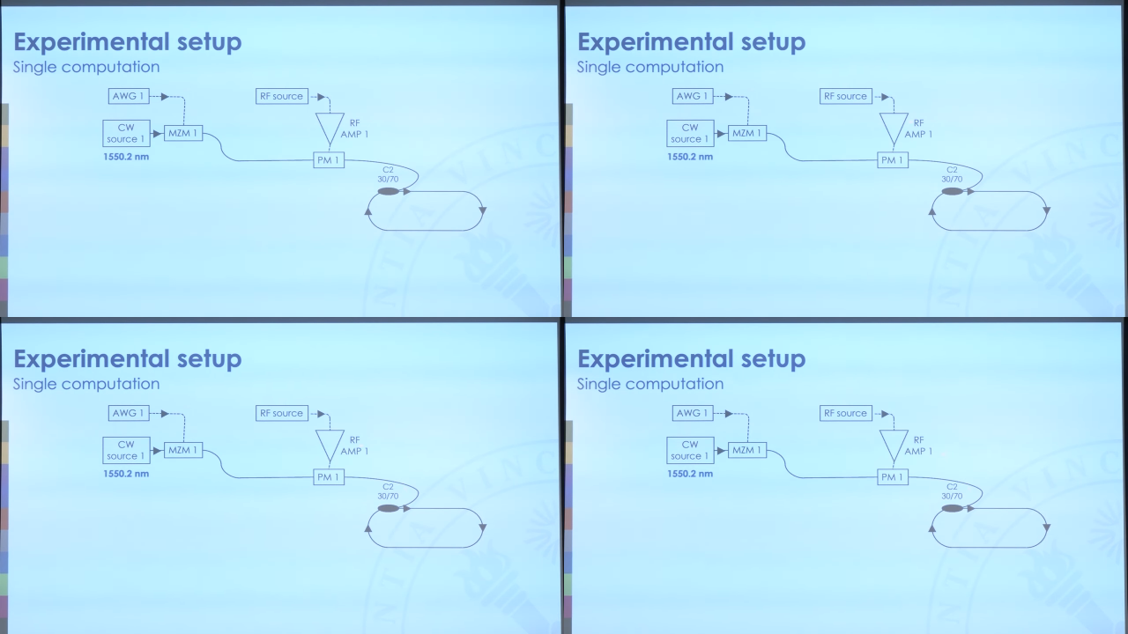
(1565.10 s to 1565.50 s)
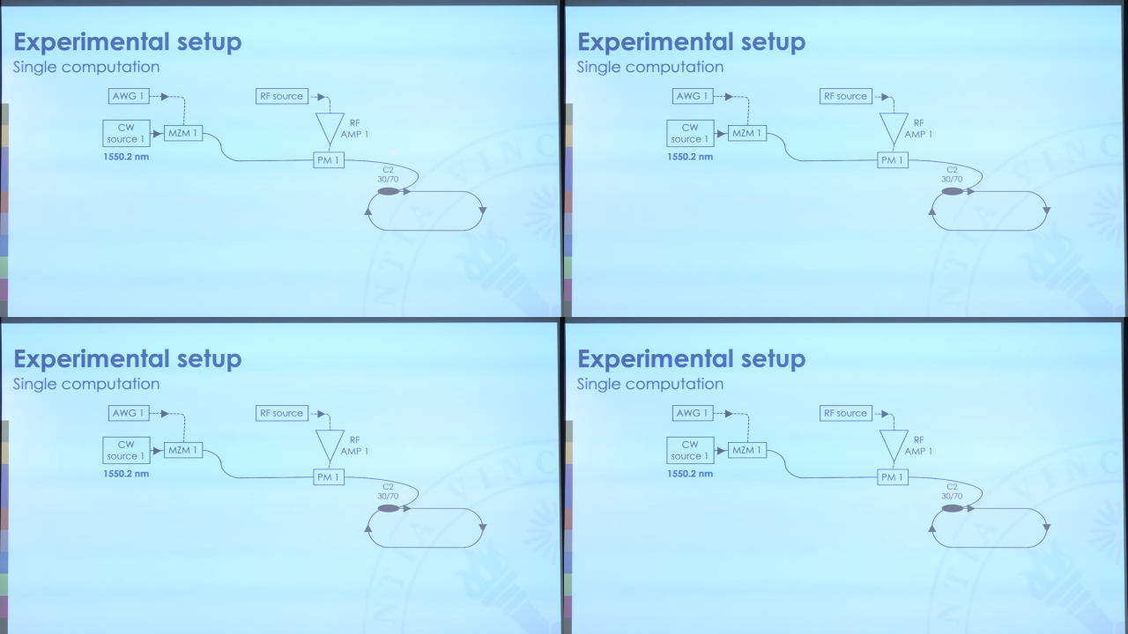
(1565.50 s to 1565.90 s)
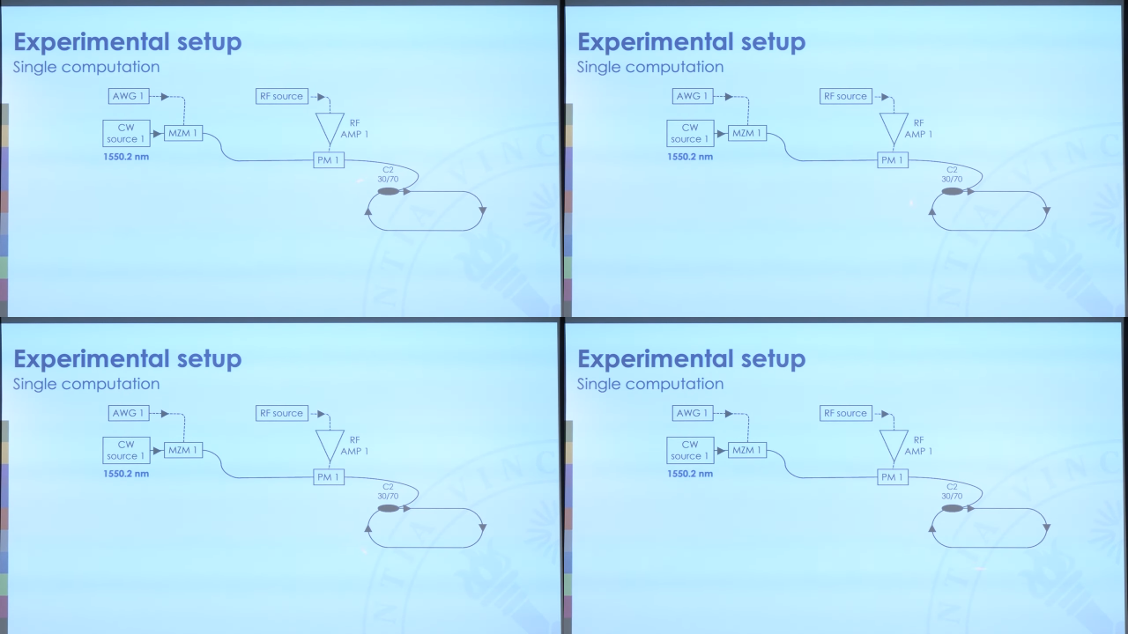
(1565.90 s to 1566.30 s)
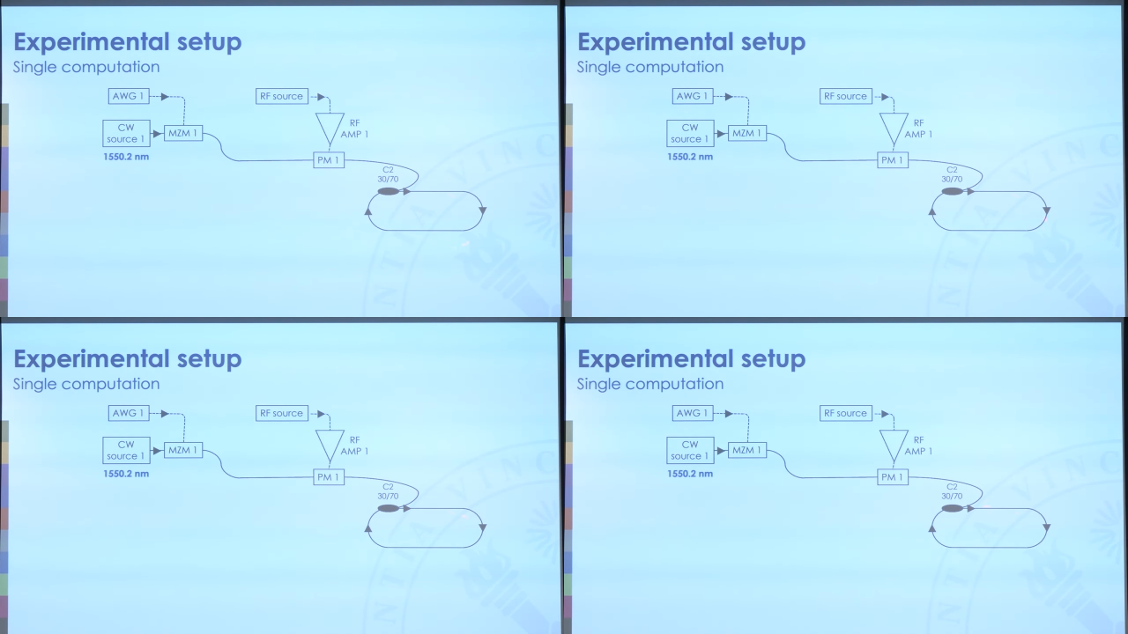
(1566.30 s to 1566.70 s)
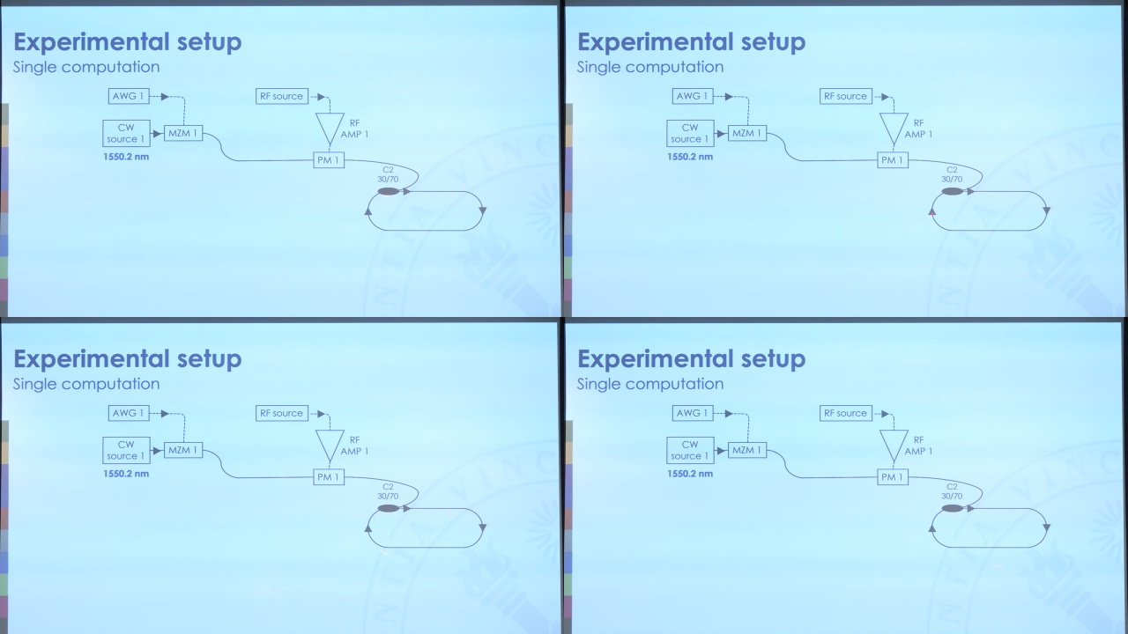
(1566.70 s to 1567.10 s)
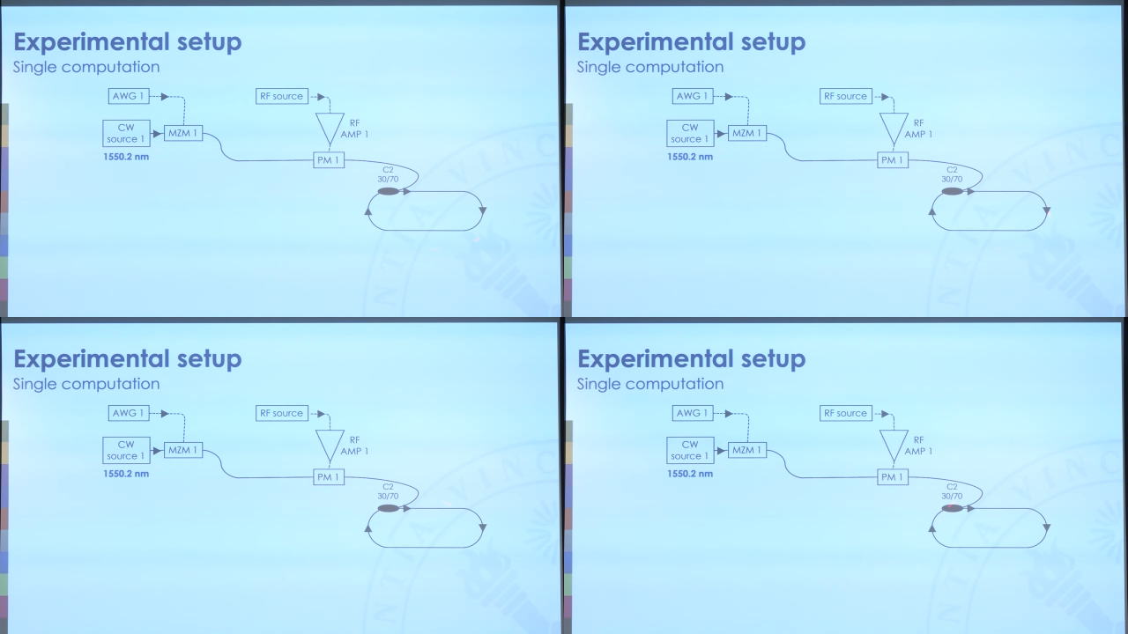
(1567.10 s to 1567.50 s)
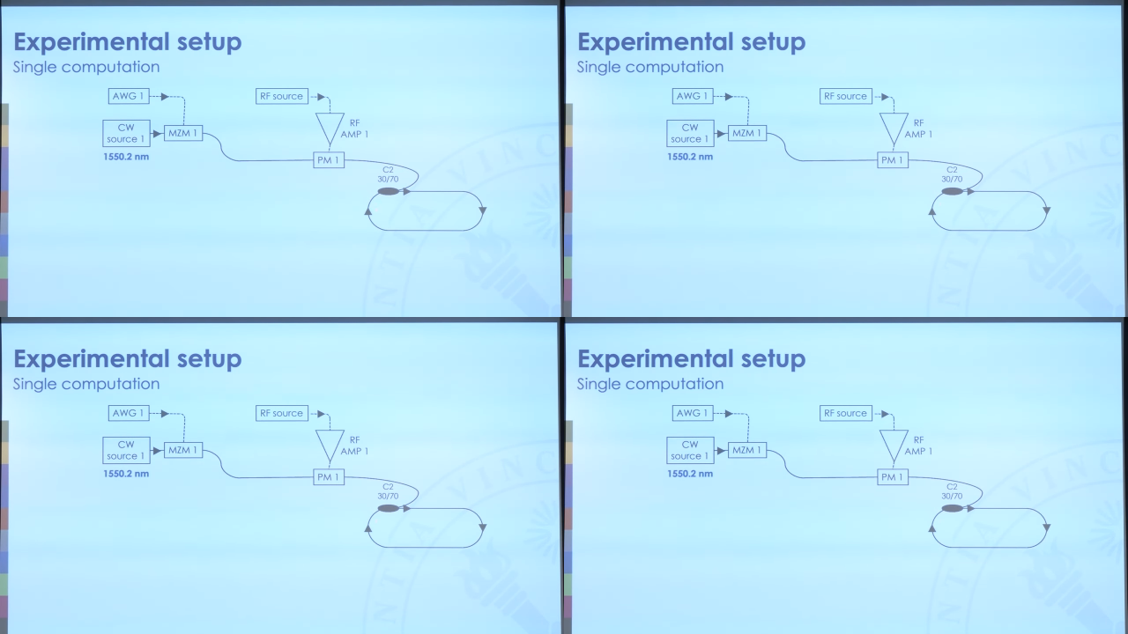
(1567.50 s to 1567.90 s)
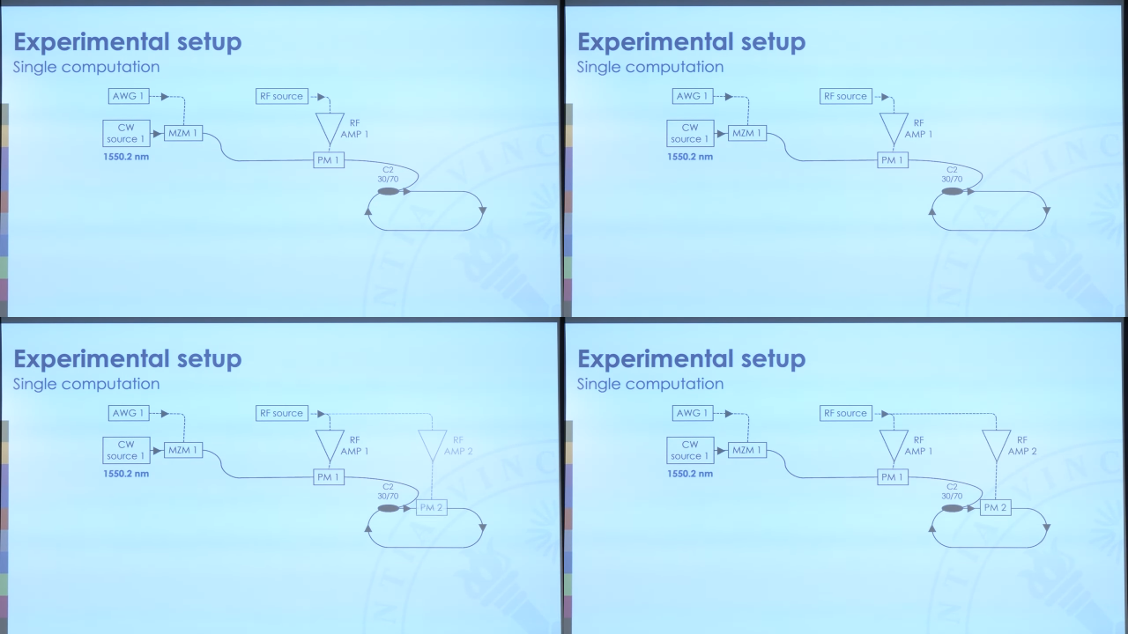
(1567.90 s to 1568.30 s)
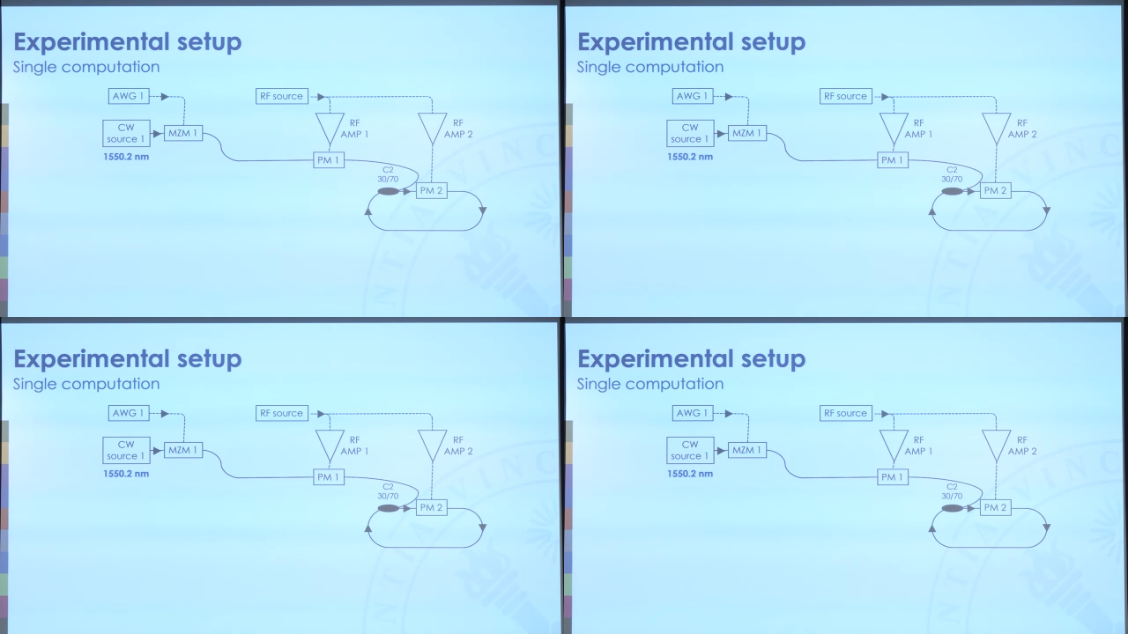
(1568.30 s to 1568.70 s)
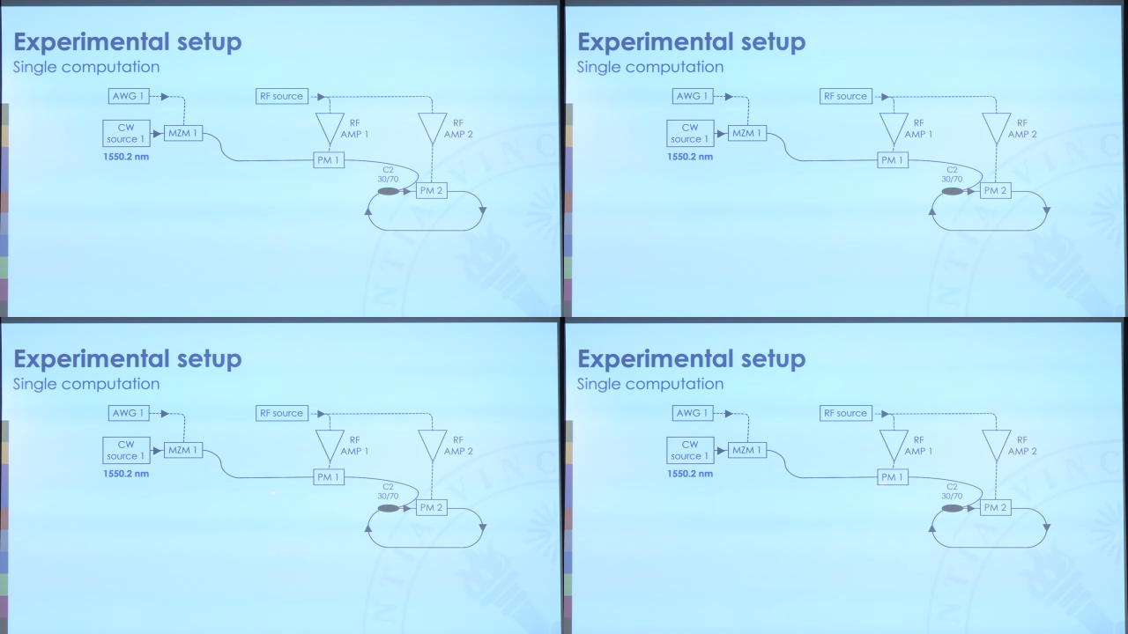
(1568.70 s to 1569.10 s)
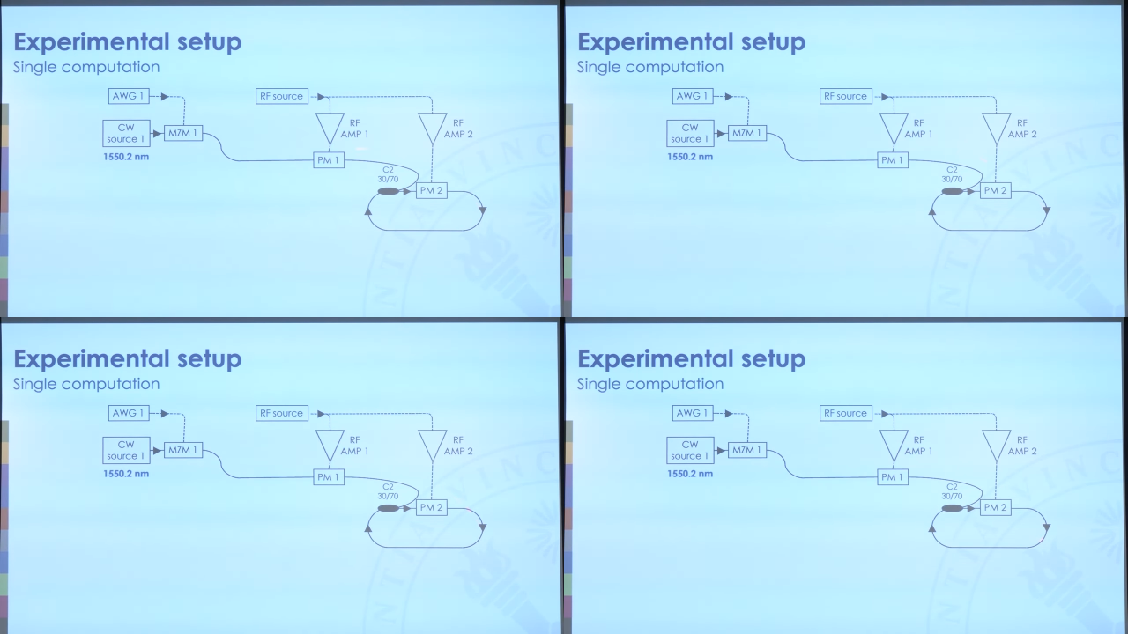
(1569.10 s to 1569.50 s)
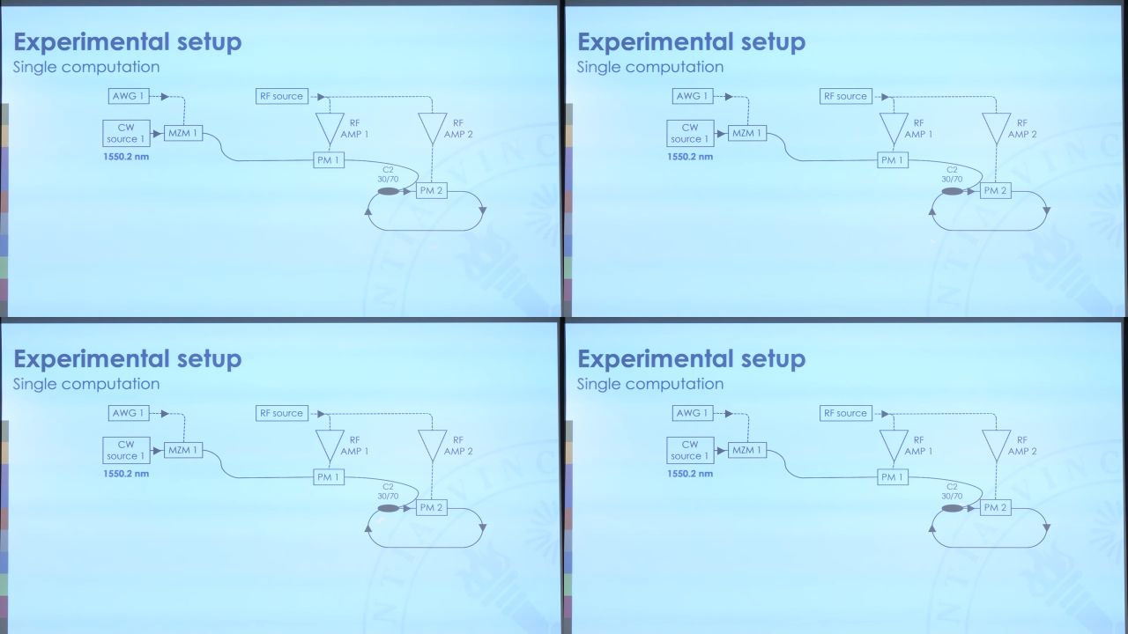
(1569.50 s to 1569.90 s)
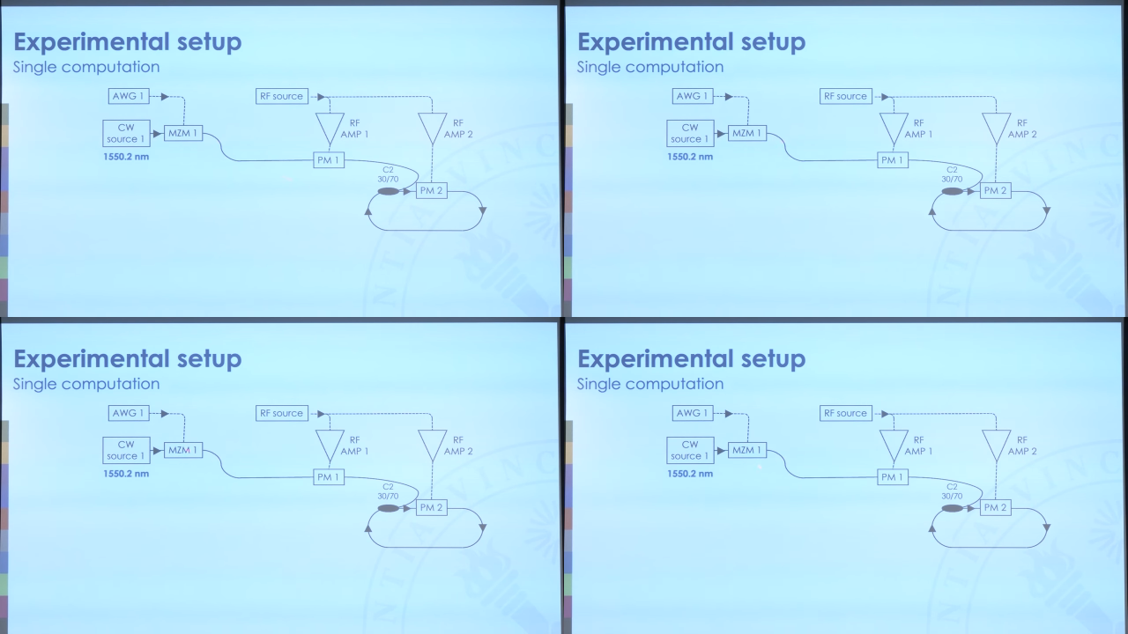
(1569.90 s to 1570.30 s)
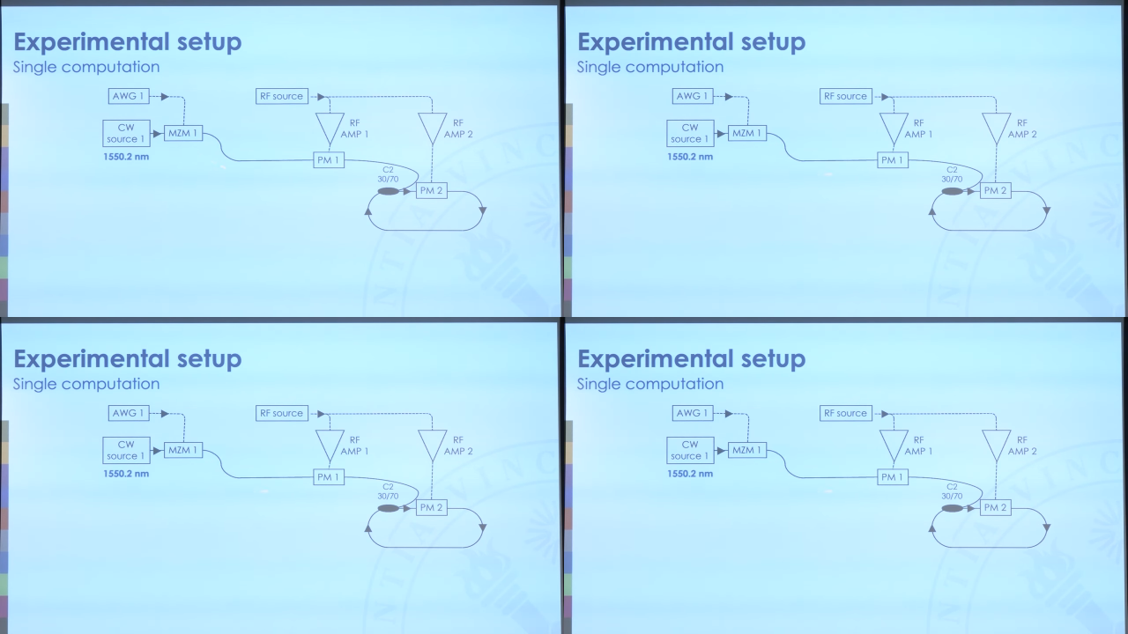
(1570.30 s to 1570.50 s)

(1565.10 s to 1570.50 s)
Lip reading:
(no speaker visible)